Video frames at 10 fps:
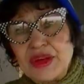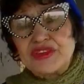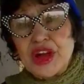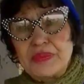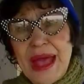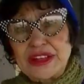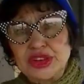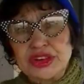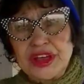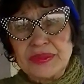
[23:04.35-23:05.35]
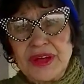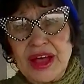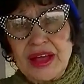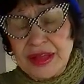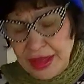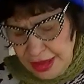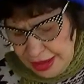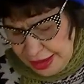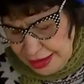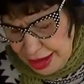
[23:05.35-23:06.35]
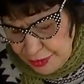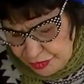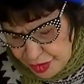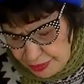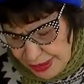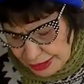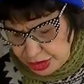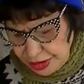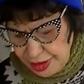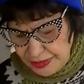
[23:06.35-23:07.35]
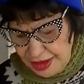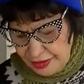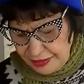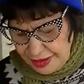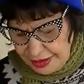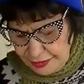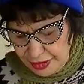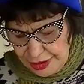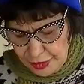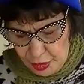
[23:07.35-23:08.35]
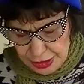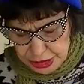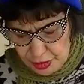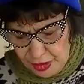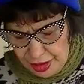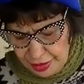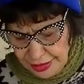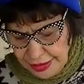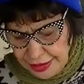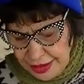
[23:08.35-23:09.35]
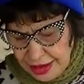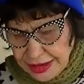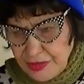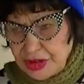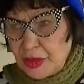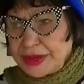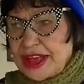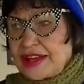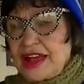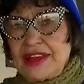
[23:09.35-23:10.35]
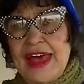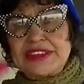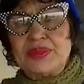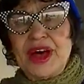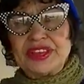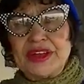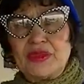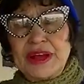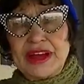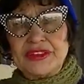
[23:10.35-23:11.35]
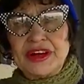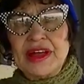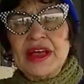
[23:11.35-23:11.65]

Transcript: I refer back to them. Uh, and I refer back to them uh, uh, every once in a while, uh, even the ones I got last month and whatever.